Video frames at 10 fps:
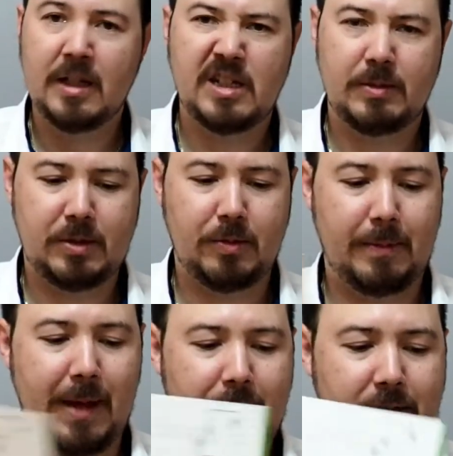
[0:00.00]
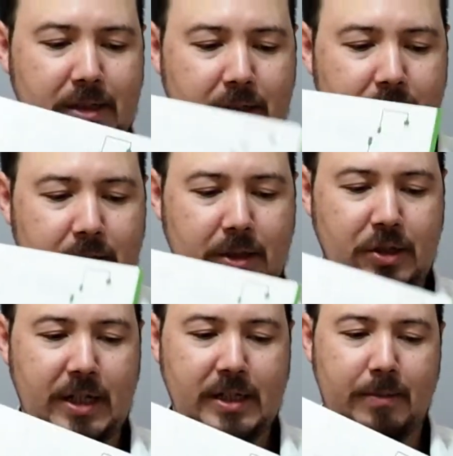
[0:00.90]
especially with the batteries to
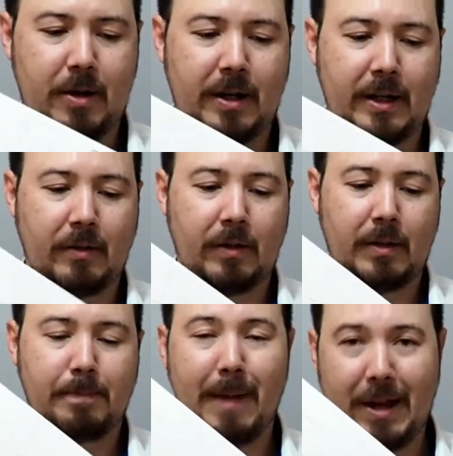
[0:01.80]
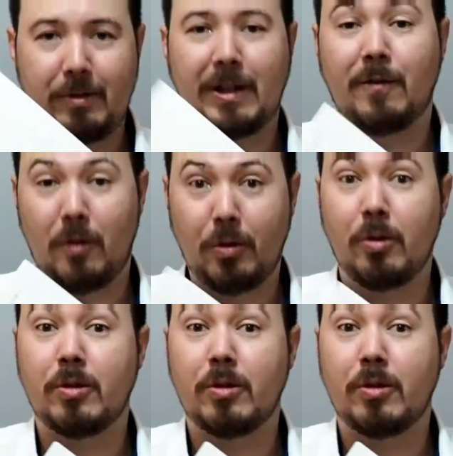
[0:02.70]
change the batteries for your